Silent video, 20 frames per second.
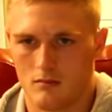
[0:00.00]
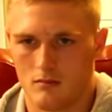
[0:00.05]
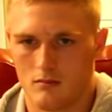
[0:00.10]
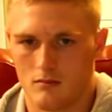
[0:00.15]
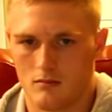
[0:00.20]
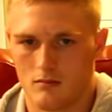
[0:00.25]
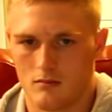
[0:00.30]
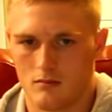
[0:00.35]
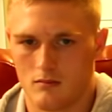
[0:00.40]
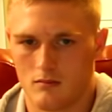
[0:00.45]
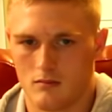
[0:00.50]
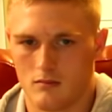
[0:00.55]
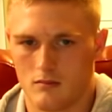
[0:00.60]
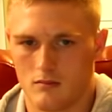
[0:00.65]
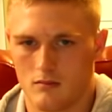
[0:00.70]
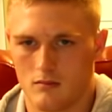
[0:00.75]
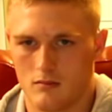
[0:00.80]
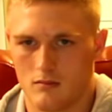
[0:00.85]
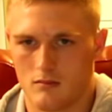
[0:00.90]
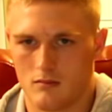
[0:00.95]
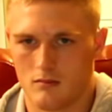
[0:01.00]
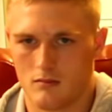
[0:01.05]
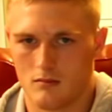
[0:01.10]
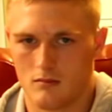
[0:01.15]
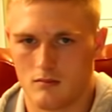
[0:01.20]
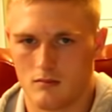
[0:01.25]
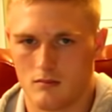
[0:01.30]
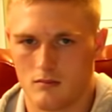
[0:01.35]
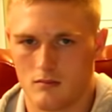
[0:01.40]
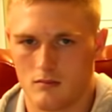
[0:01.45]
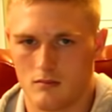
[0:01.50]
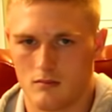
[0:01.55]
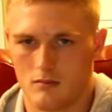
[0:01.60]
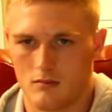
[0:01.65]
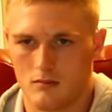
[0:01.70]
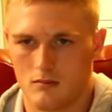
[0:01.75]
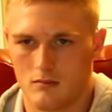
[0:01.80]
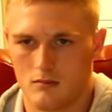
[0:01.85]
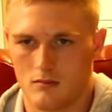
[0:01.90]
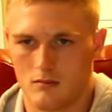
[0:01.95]

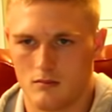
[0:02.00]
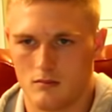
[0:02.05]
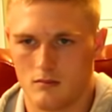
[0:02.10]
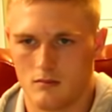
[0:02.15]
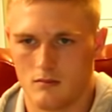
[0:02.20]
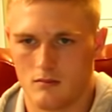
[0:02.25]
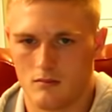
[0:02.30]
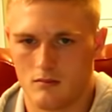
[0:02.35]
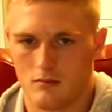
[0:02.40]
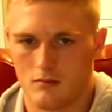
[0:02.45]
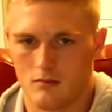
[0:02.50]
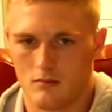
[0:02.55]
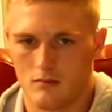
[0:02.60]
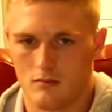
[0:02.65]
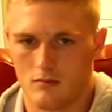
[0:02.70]
(silent)